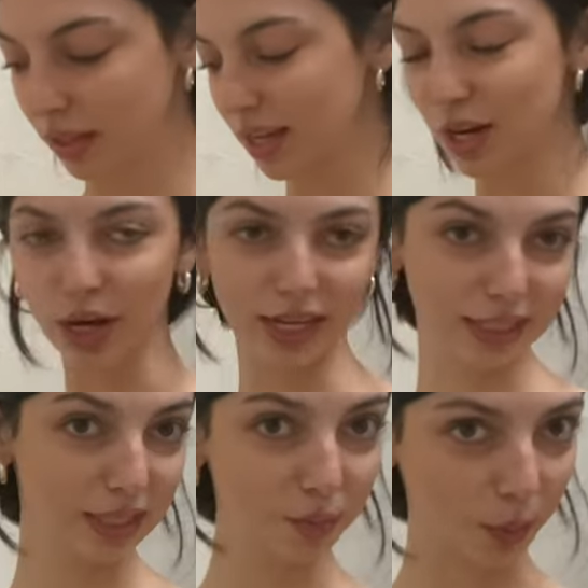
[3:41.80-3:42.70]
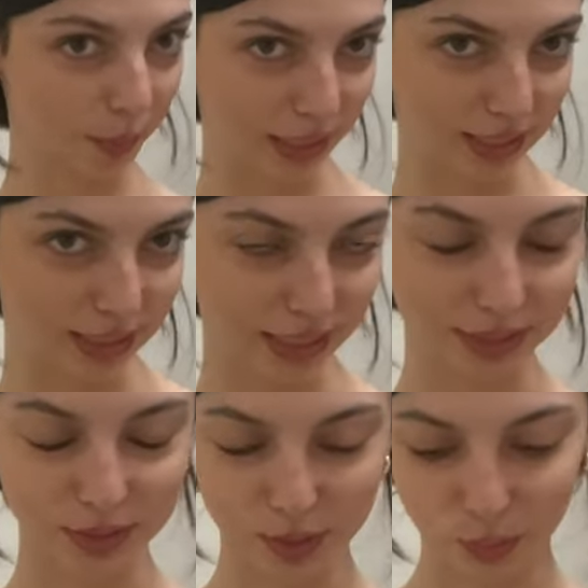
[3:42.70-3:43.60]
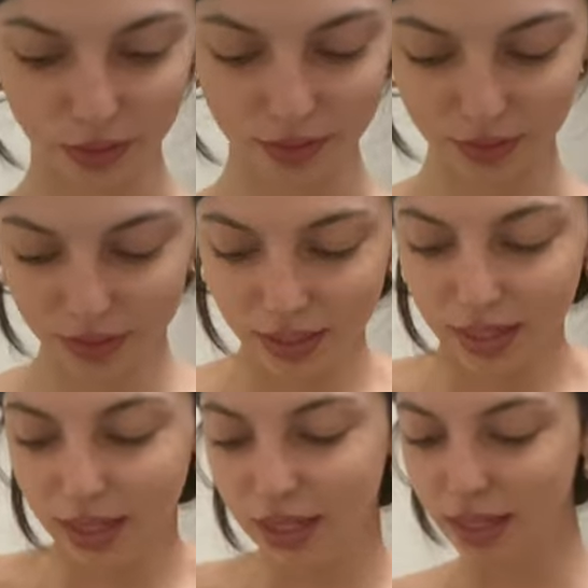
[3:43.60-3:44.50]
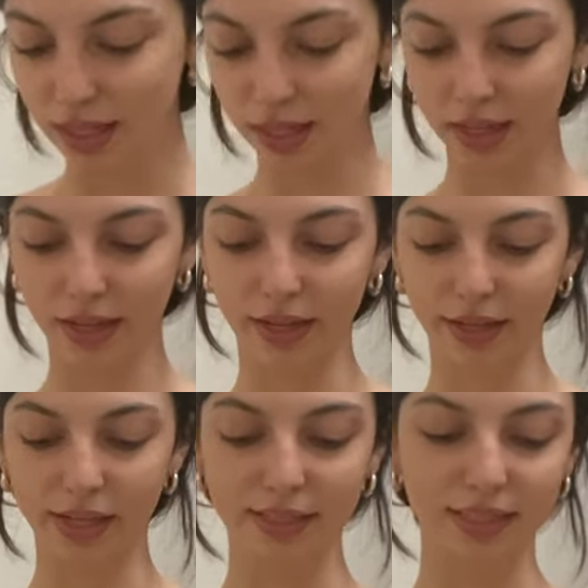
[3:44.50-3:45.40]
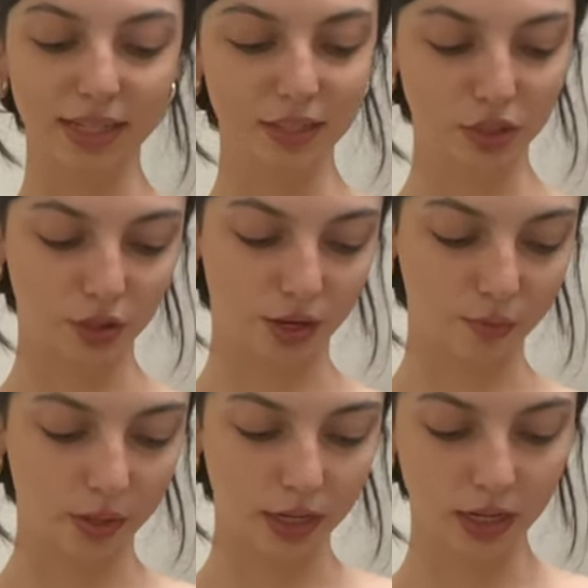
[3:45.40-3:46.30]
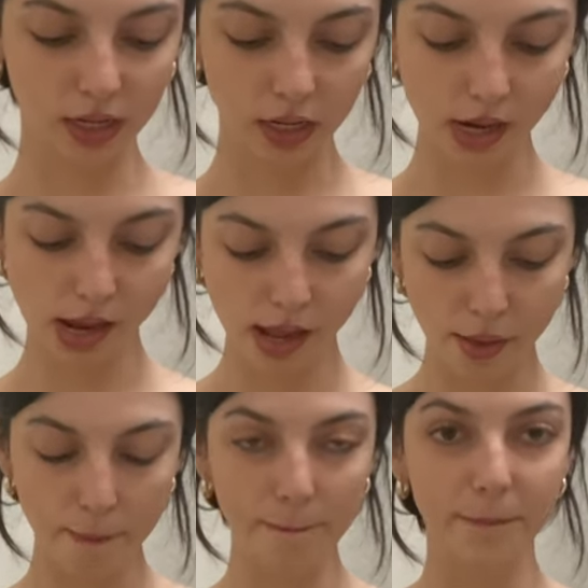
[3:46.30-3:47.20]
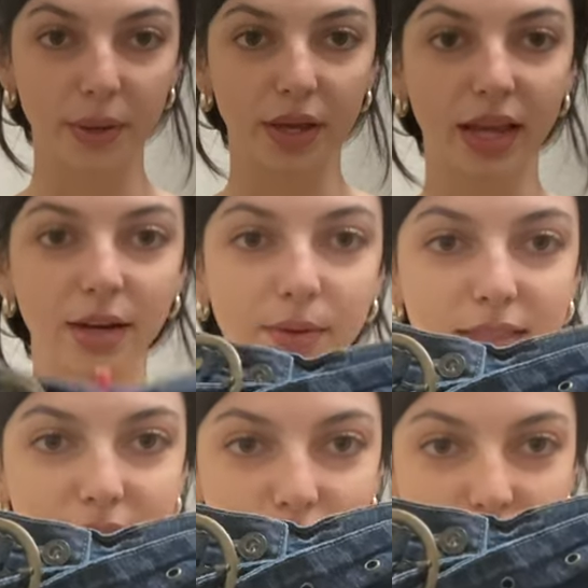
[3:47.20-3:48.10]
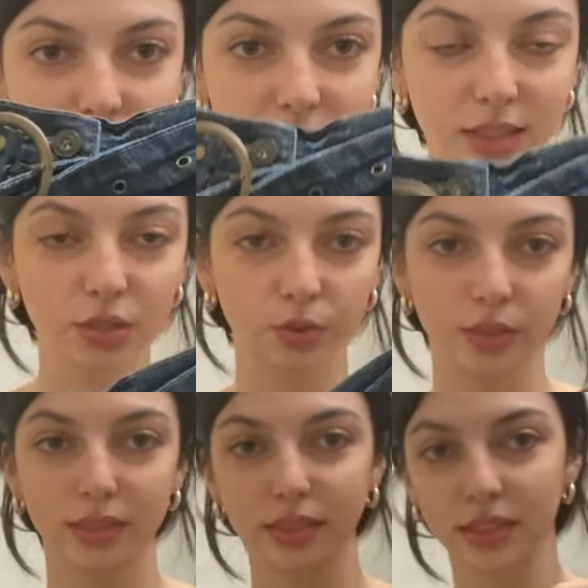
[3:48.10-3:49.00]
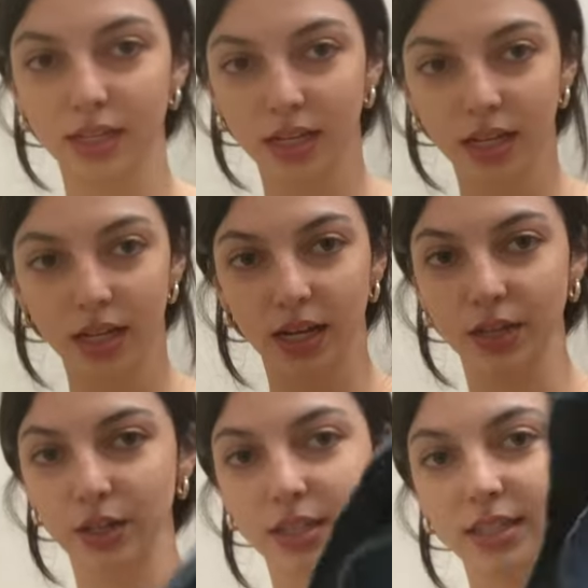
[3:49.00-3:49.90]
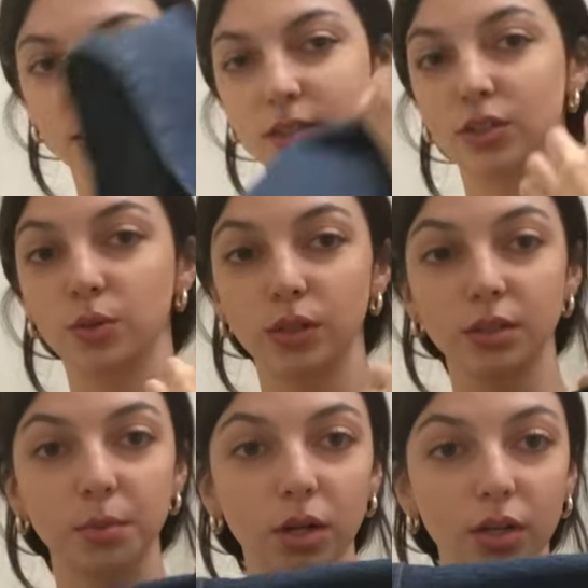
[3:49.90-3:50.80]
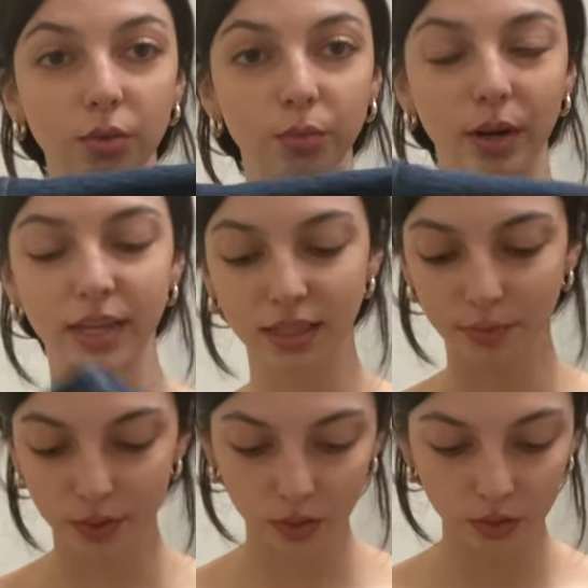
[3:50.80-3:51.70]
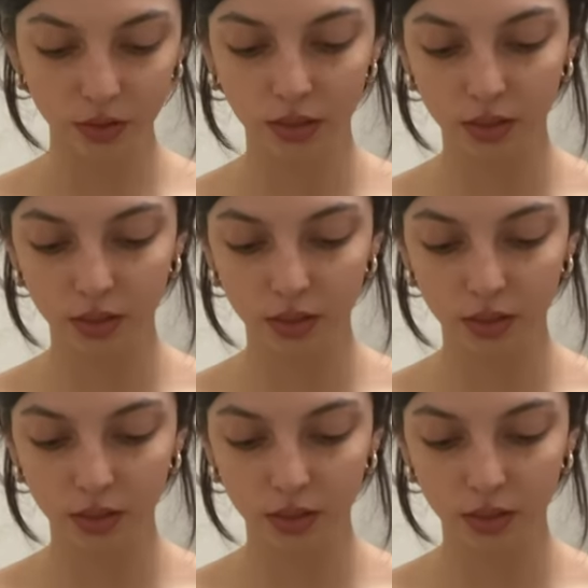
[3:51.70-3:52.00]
here, I guess I will make this like a tutorial in case it does turn out right. But anyways, so you're gonna take the shorts. You're gonna take the shorts part right in the middle